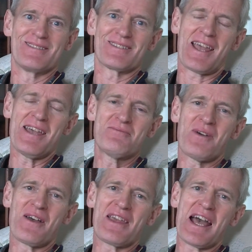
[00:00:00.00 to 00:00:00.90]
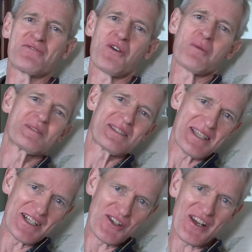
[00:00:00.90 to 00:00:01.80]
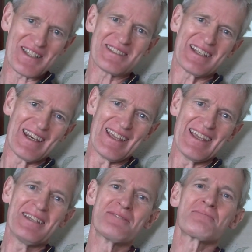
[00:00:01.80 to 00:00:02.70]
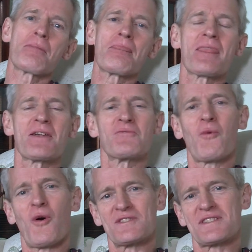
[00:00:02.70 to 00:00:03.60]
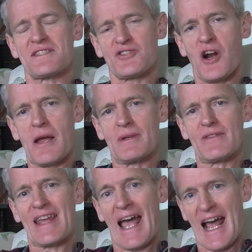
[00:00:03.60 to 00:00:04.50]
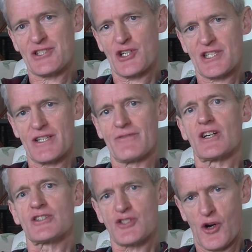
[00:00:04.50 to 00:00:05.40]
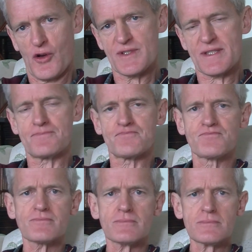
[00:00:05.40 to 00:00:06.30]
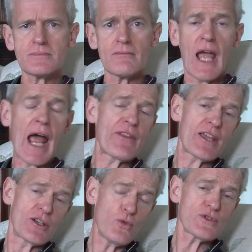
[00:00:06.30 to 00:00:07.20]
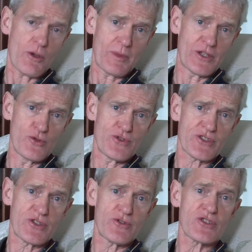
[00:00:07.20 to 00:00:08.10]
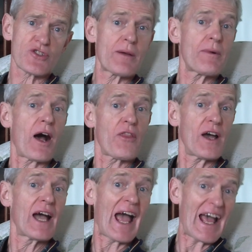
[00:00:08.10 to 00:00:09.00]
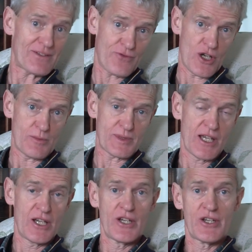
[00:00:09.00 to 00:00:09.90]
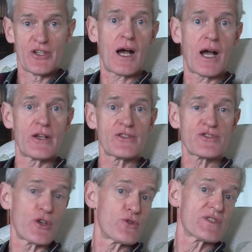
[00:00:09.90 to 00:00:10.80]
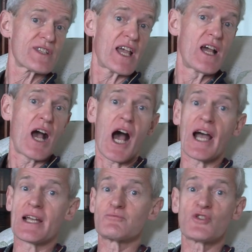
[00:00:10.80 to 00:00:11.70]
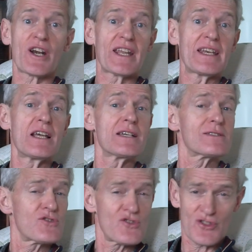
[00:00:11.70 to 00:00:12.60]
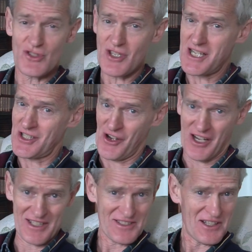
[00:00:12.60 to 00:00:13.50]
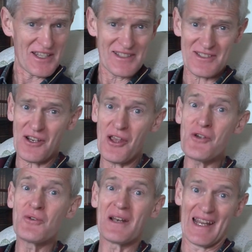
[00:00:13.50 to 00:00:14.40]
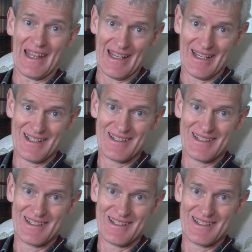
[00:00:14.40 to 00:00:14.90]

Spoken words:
Okay, where the adverb seriously was describing the adjective cross. And they can also be used to describe other adverbs. So you can say, I am running seriously slowly.